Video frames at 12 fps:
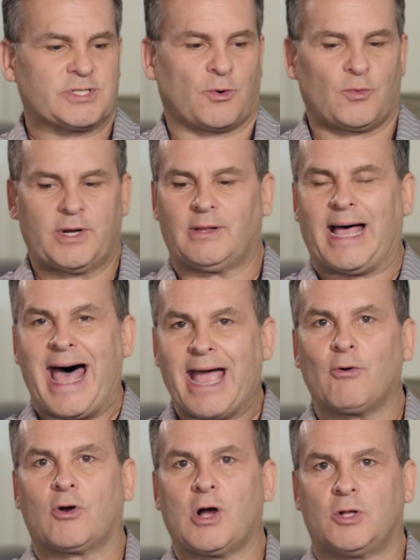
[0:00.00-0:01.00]
a real
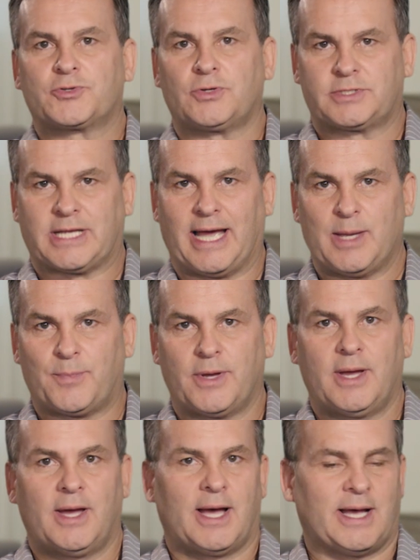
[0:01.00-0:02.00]
agricultural type
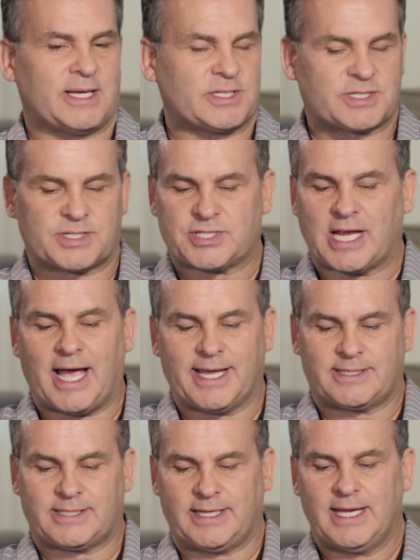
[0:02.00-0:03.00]

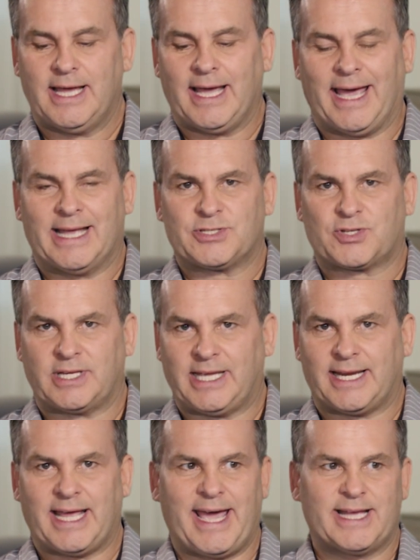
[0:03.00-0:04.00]
society. And so to
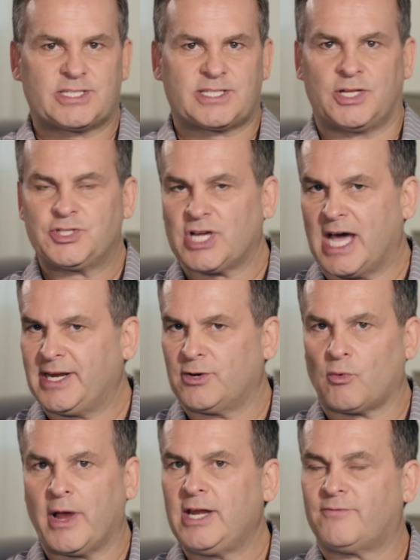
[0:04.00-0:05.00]
get ahead, sunshine
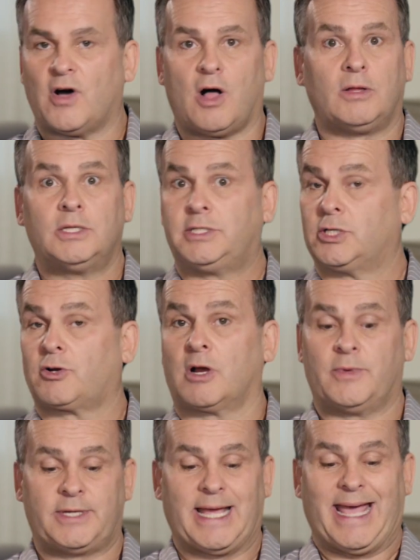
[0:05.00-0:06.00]
and rainfall
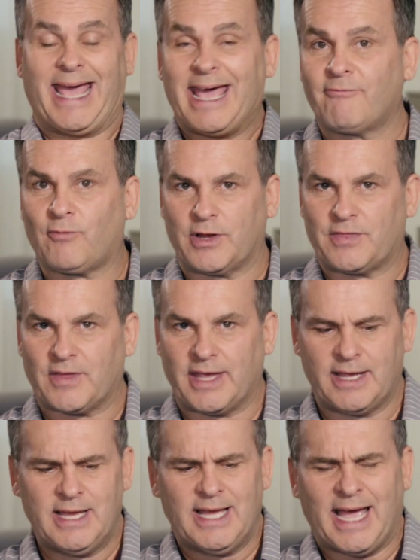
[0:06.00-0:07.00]
determined
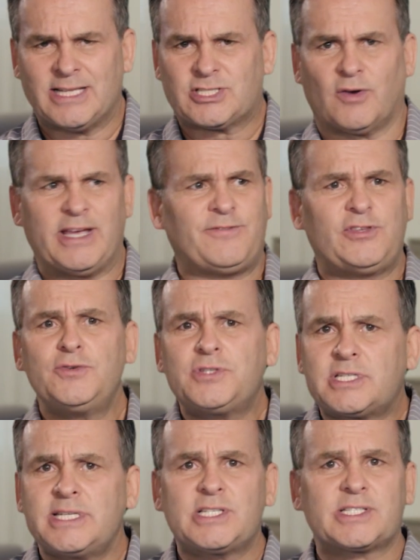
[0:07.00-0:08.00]
everything. And so if you
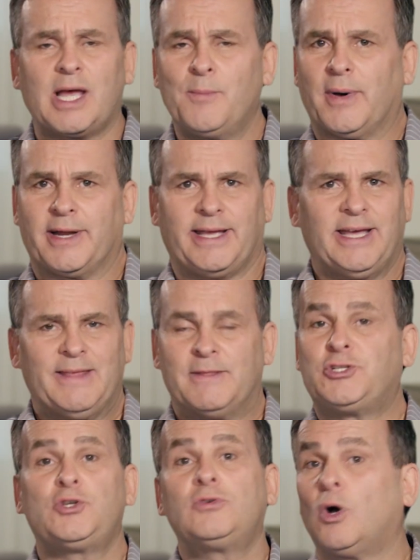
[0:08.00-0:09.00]
see somebody
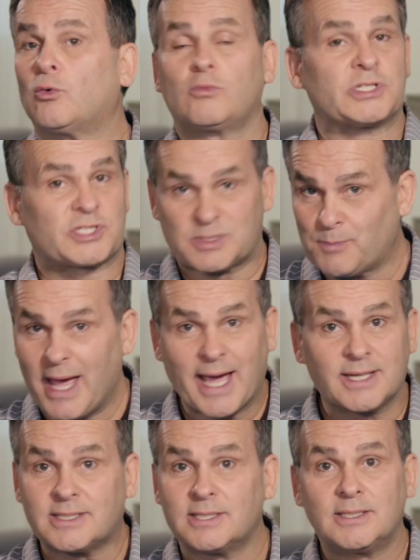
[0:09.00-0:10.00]
that you don't
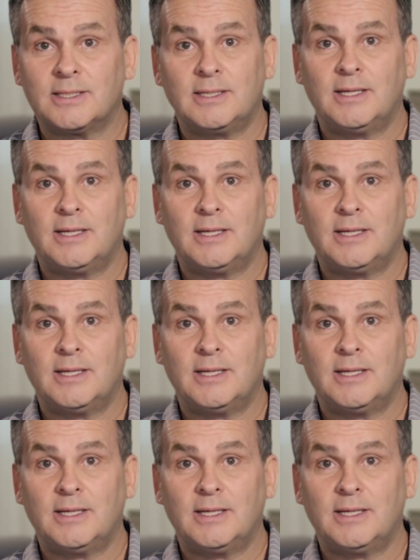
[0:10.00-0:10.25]
respect